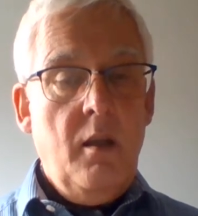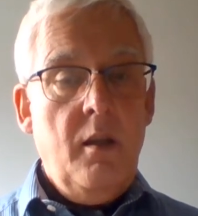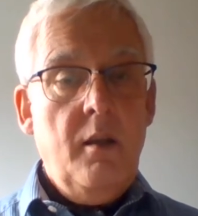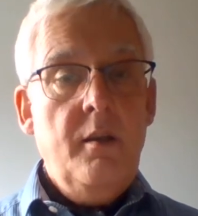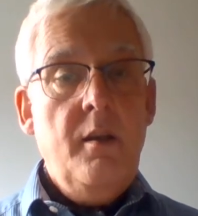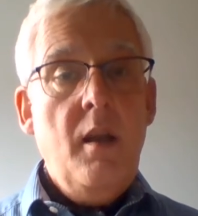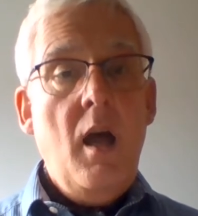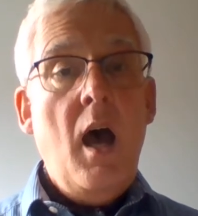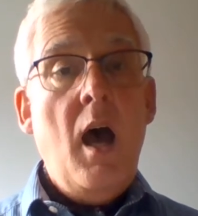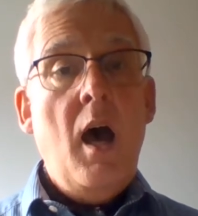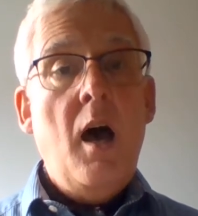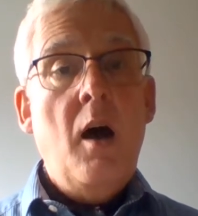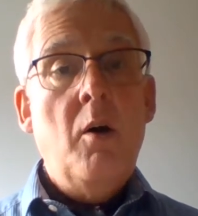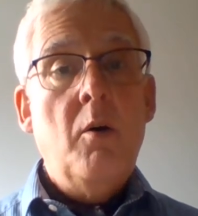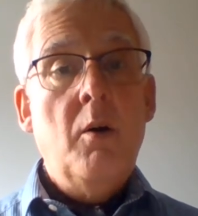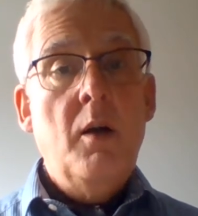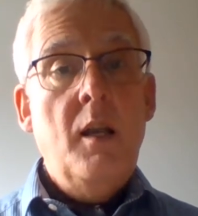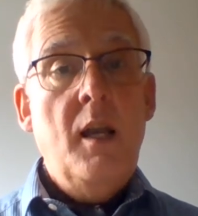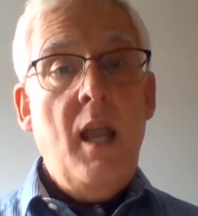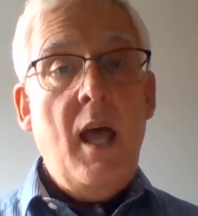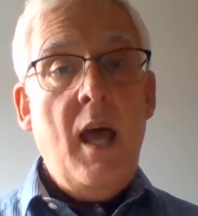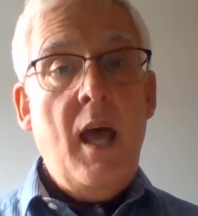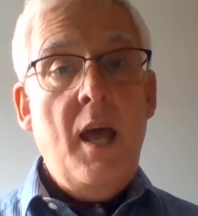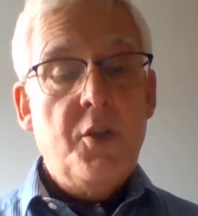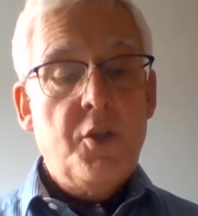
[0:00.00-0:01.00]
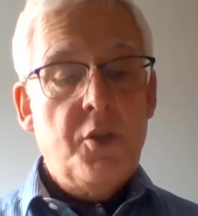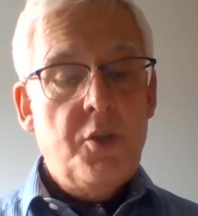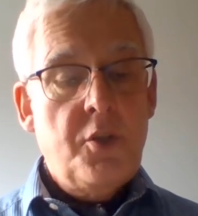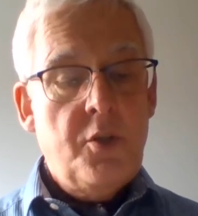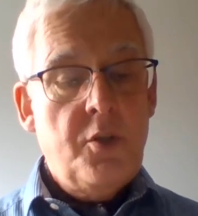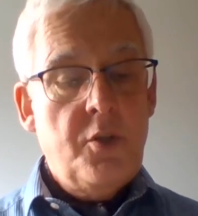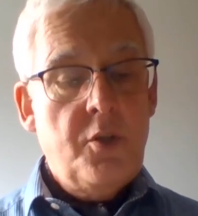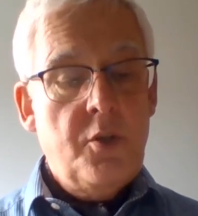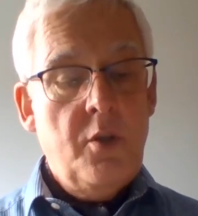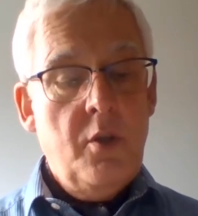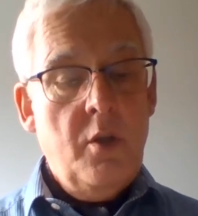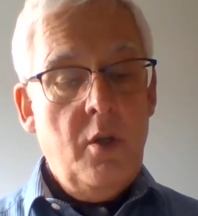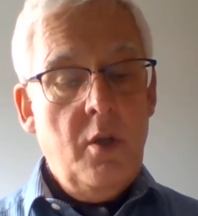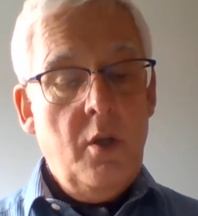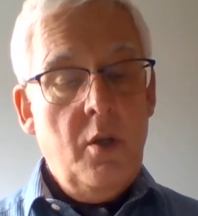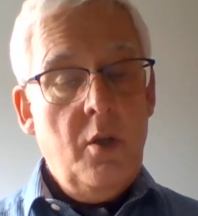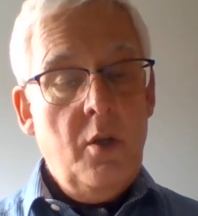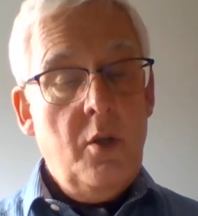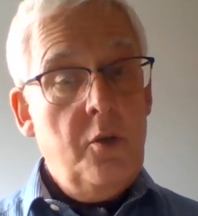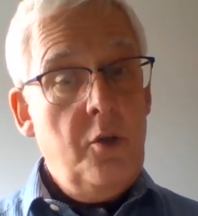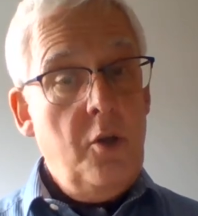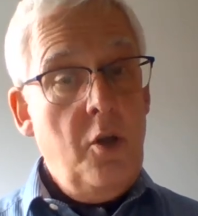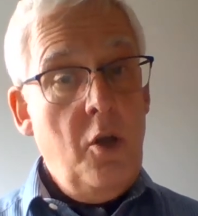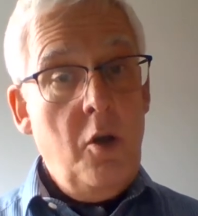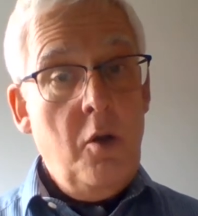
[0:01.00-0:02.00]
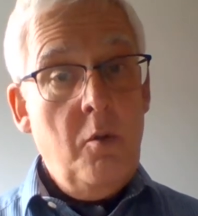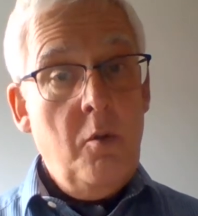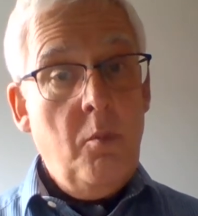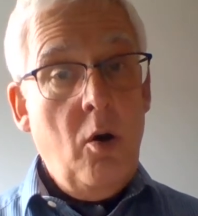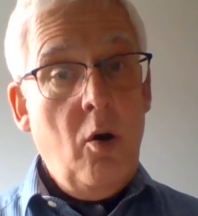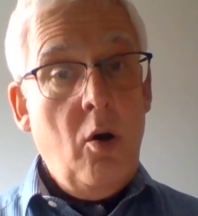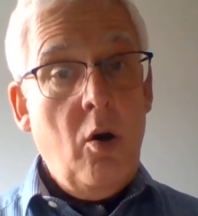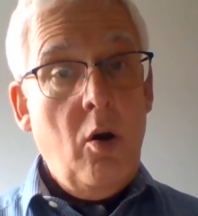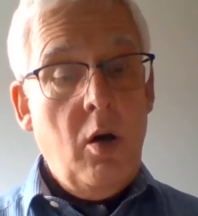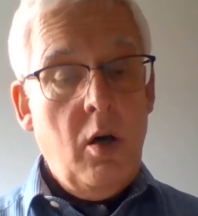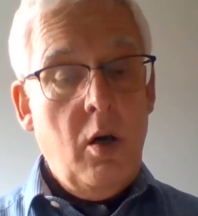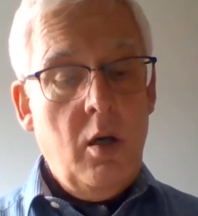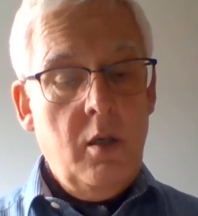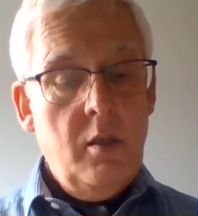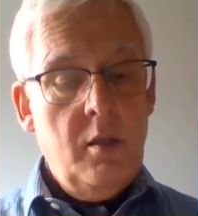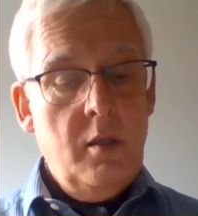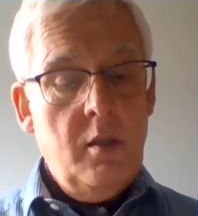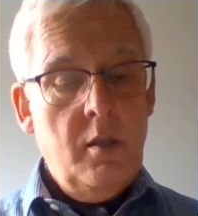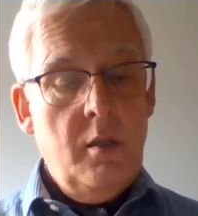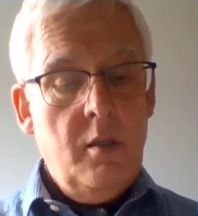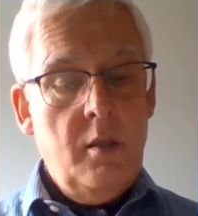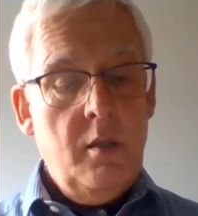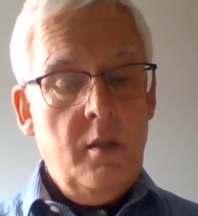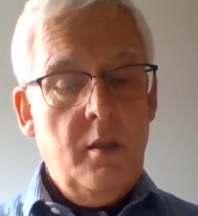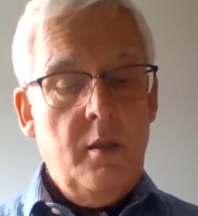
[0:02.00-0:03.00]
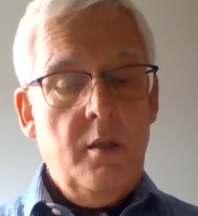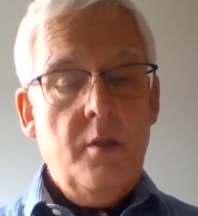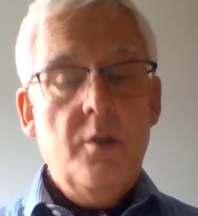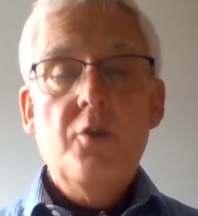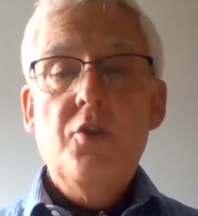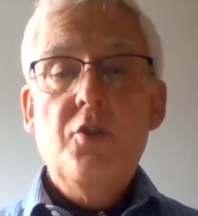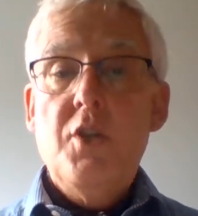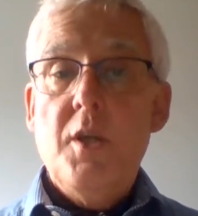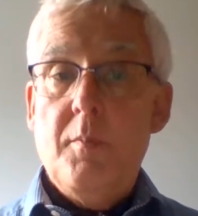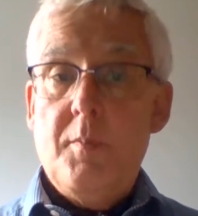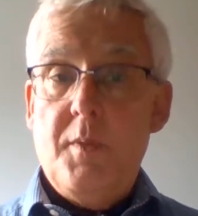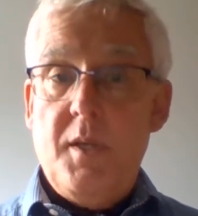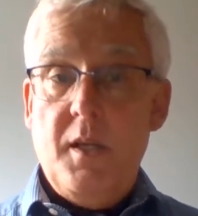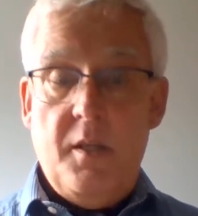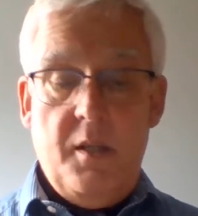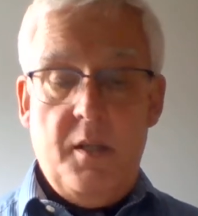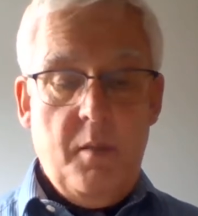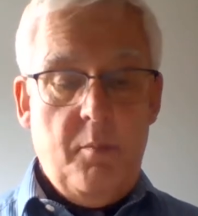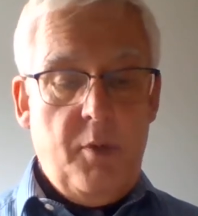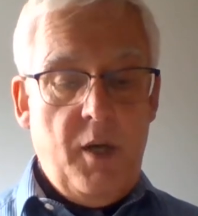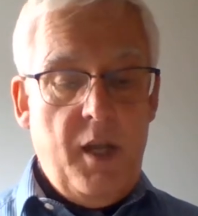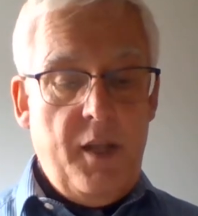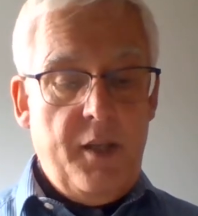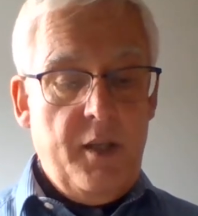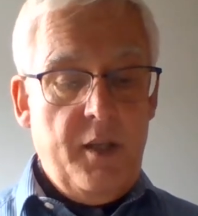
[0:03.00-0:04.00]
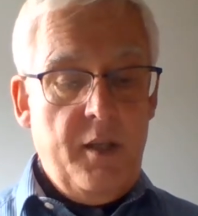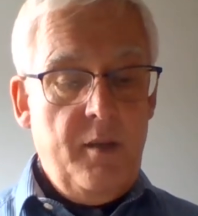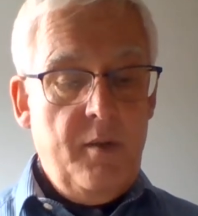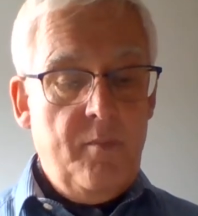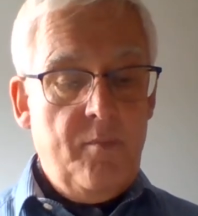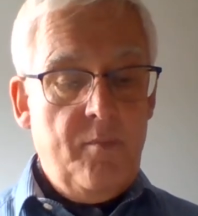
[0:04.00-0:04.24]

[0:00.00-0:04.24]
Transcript: "Now, alas, no more," chipped in the brother.